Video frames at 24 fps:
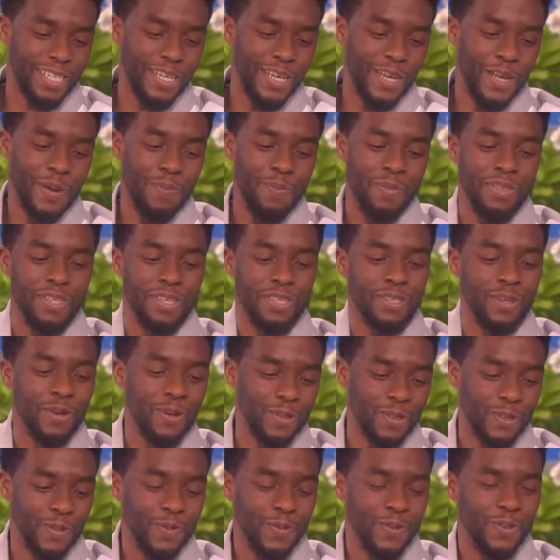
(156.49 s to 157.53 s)
in there, but there's
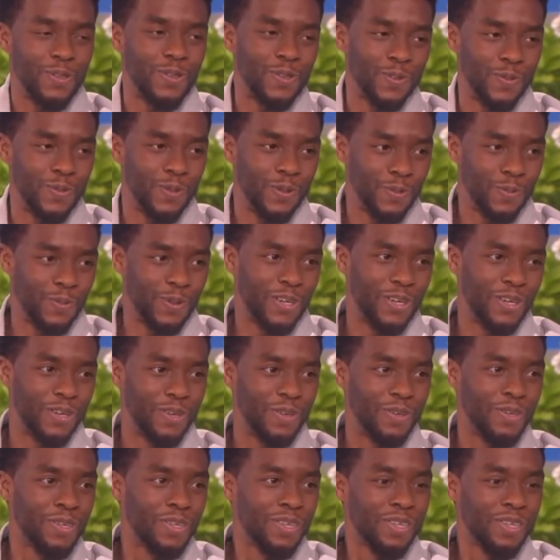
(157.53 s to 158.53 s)
also the suit as well.